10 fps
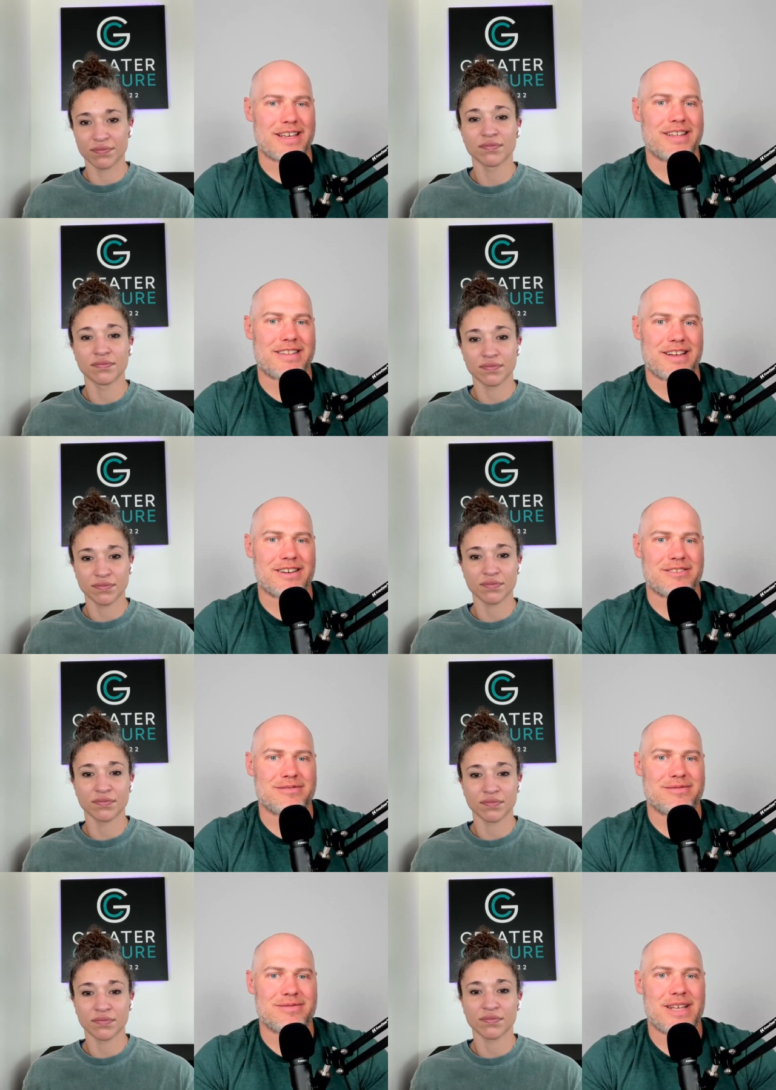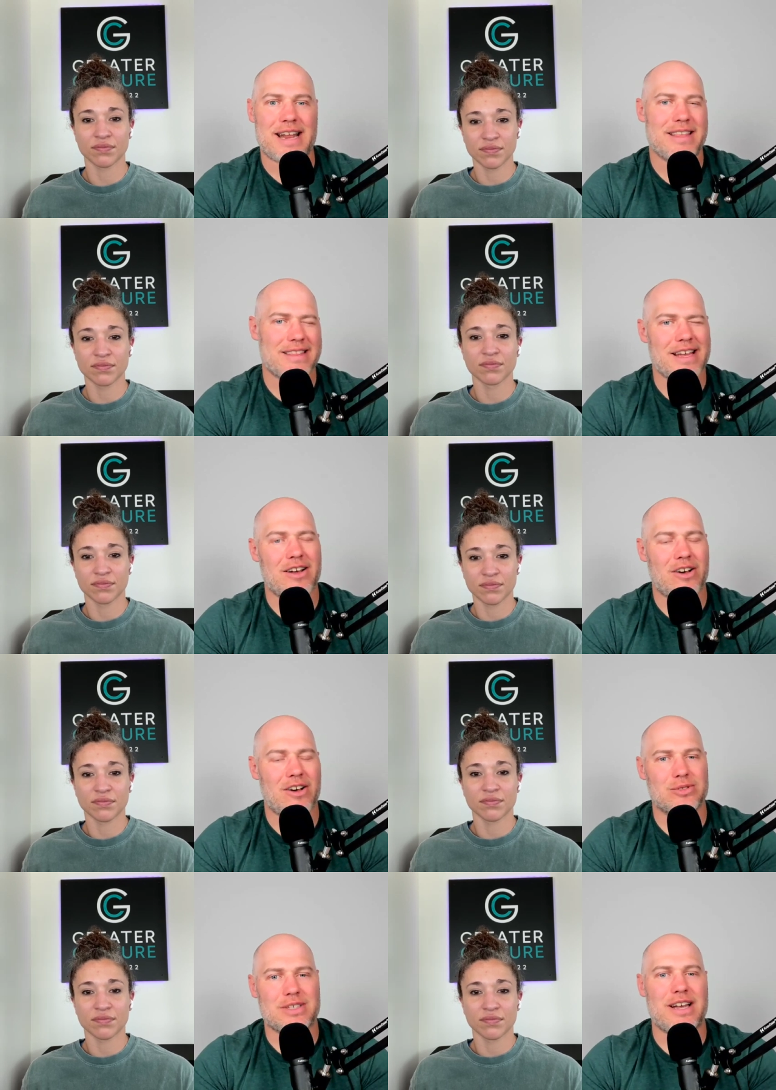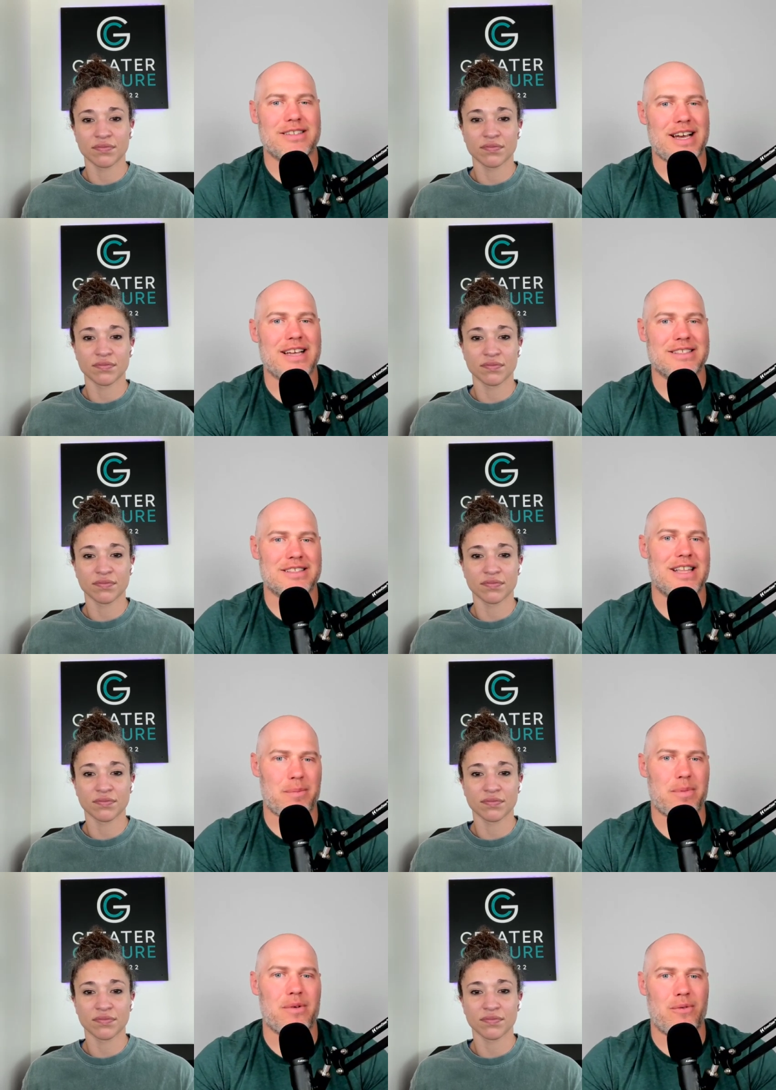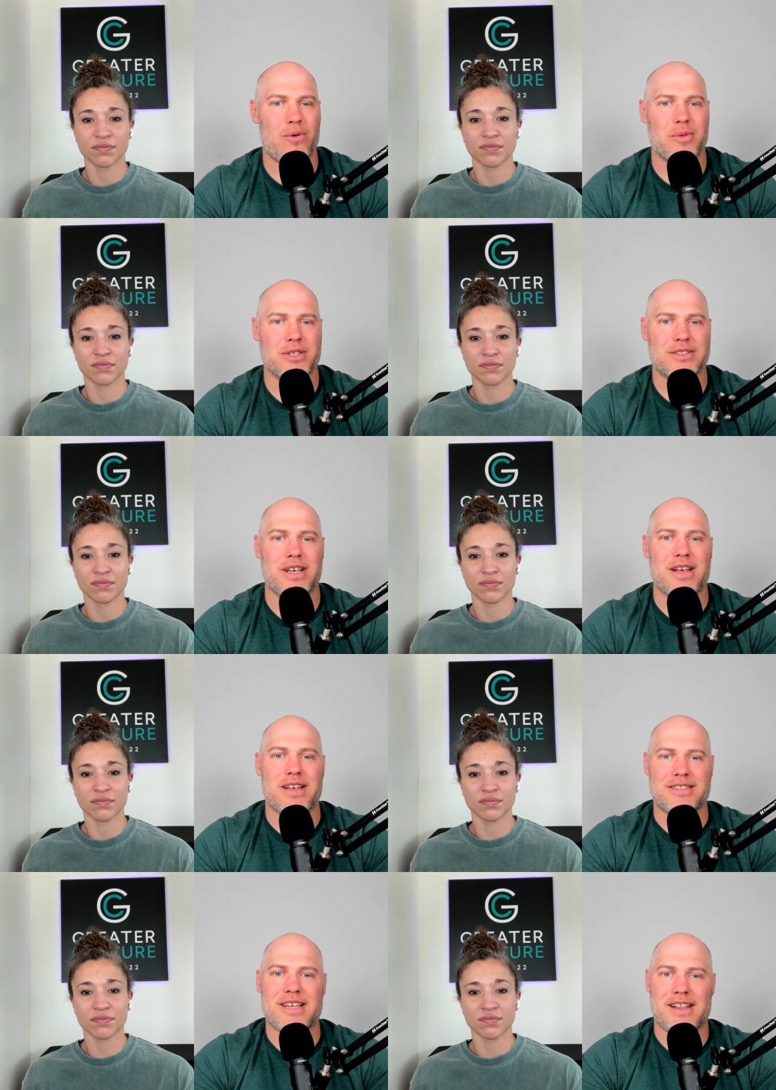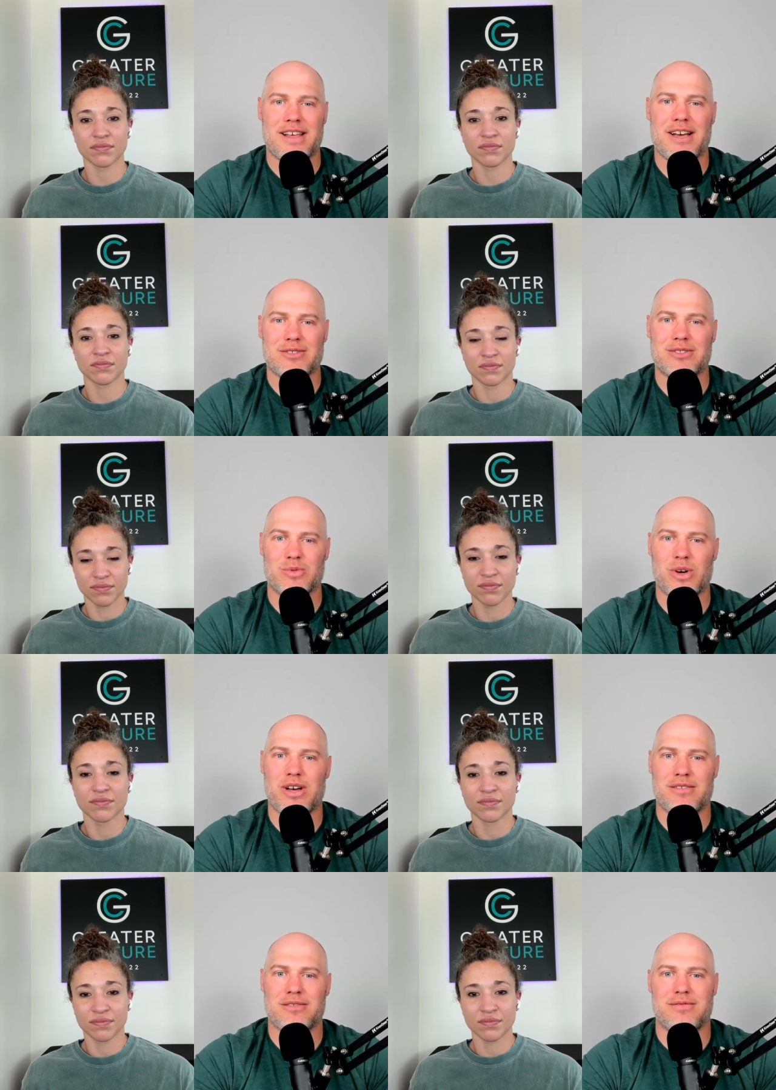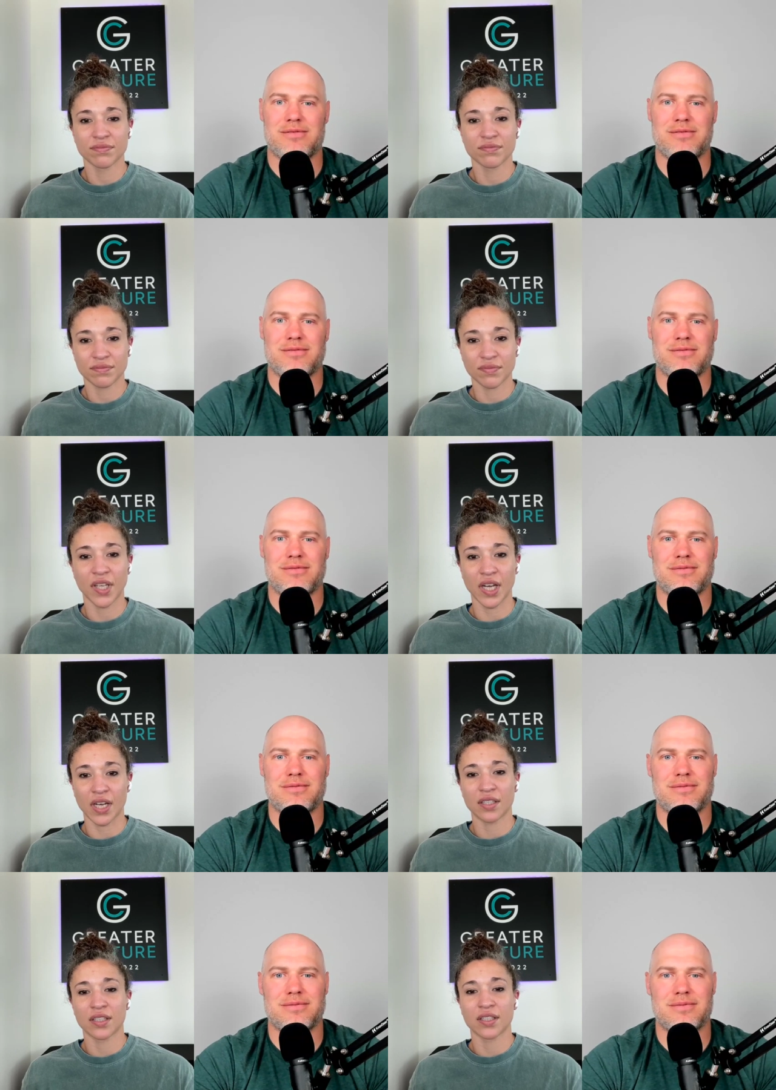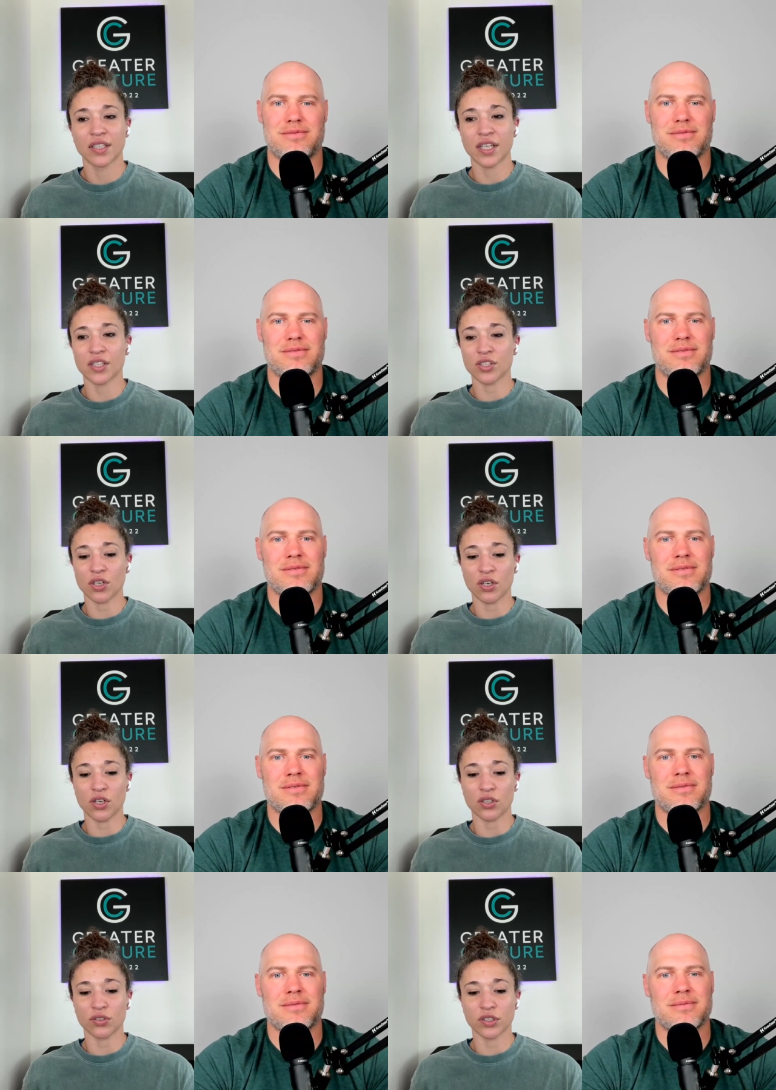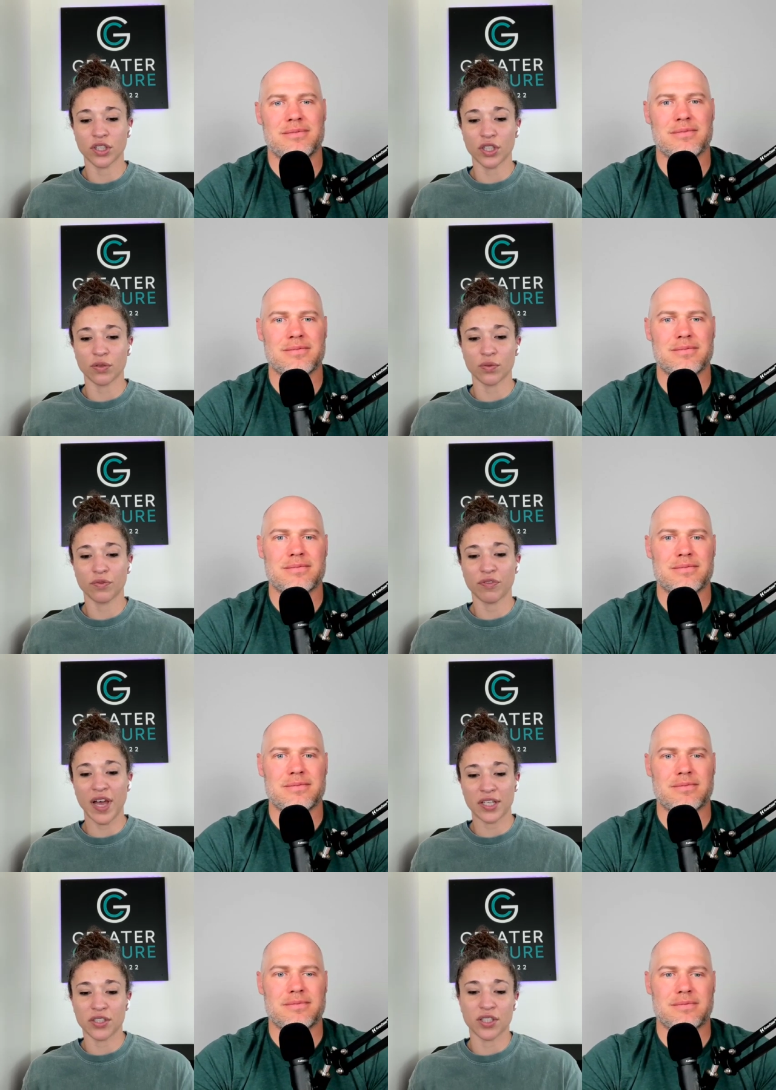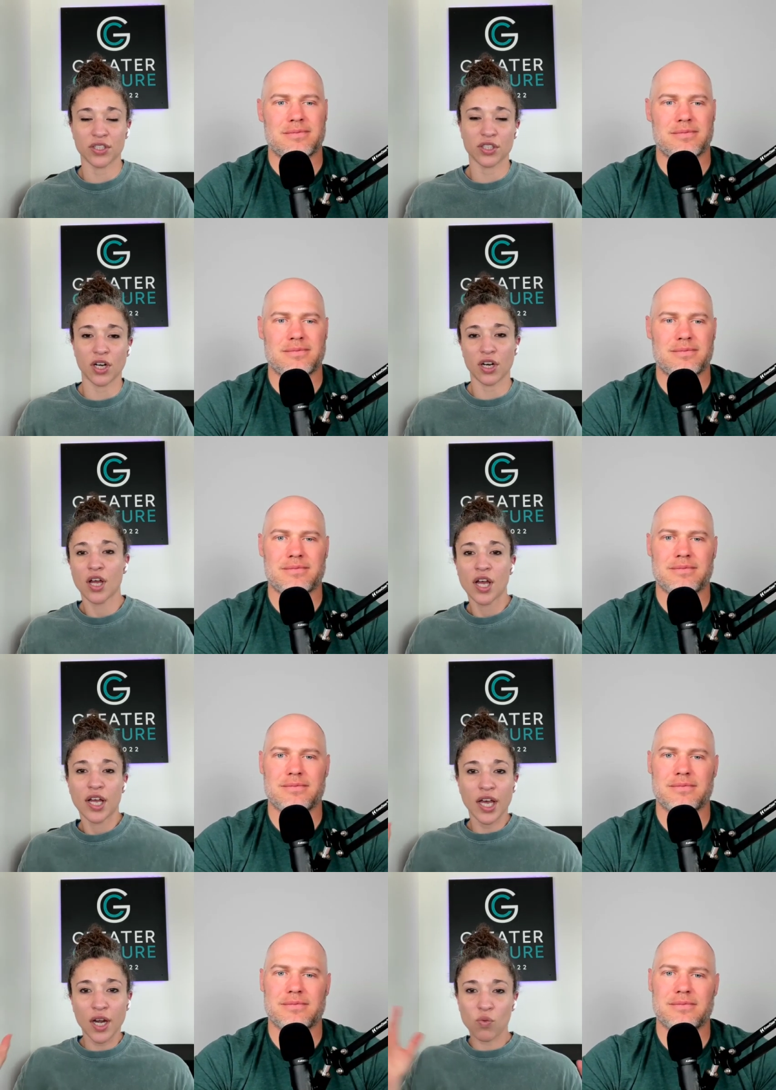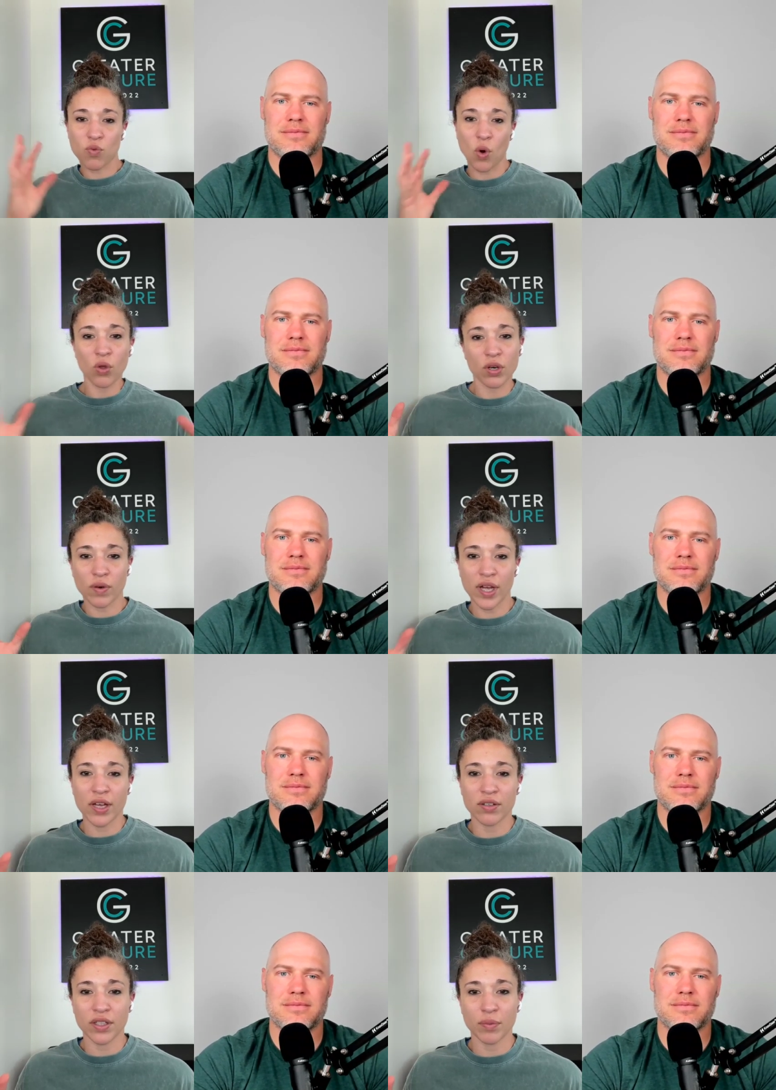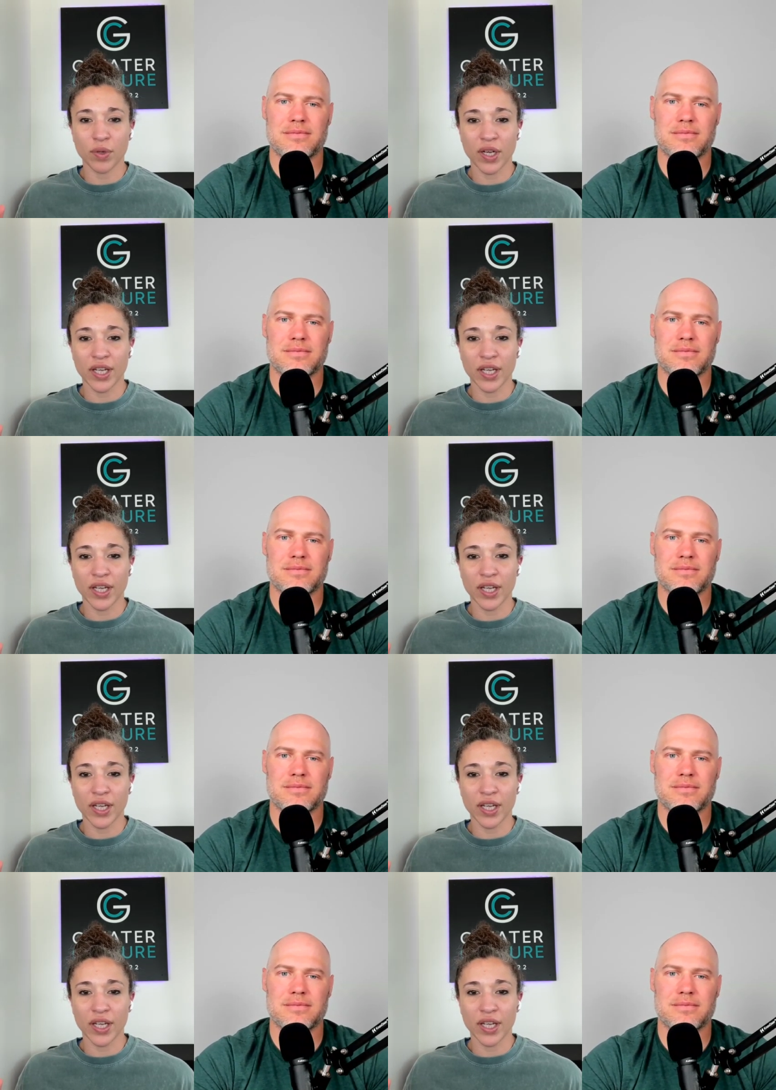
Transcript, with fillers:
Speaker 1: mm-hmm. and get there. And I think that also is kind of ties into that performance side of the house as well.
Speaker 2: Yeah. Yeah. These are all, you know, factors that start kind of rolling around in the